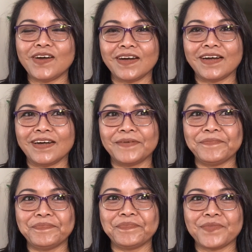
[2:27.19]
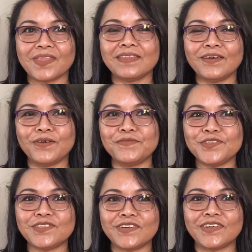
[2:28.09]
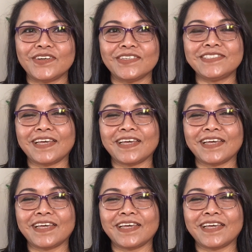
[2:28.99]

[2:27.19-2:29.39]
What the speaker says: the officer